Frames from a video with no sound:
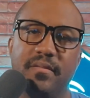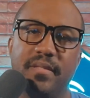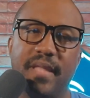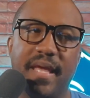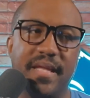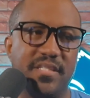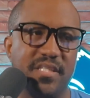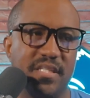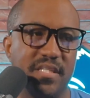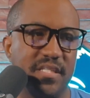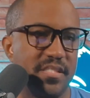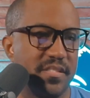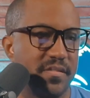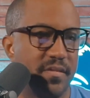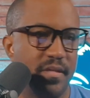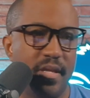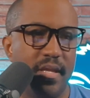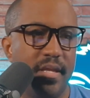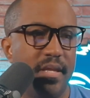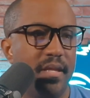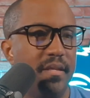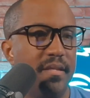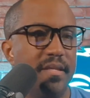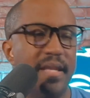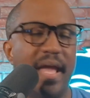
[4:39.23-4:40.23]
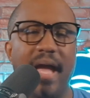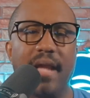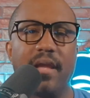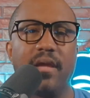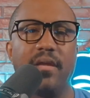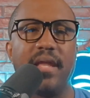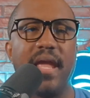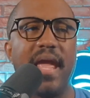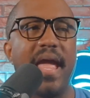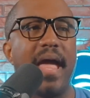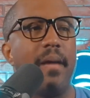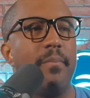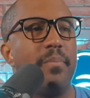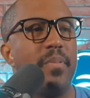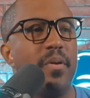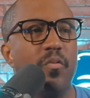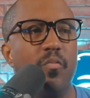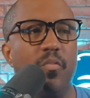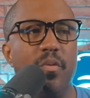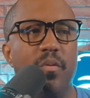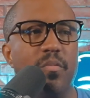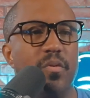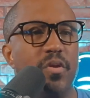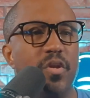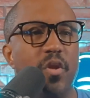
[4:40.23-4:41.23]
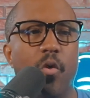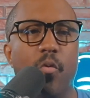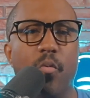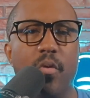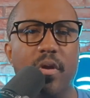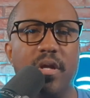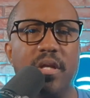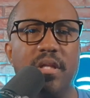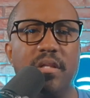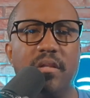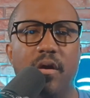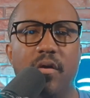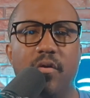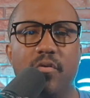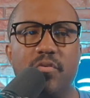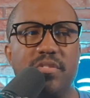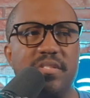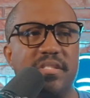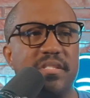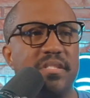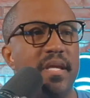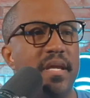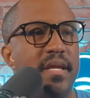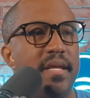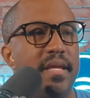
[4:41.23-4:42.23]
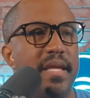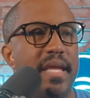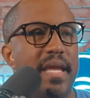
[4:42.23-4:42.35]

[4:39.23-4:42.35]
That just not going to happen. We were nowhere close.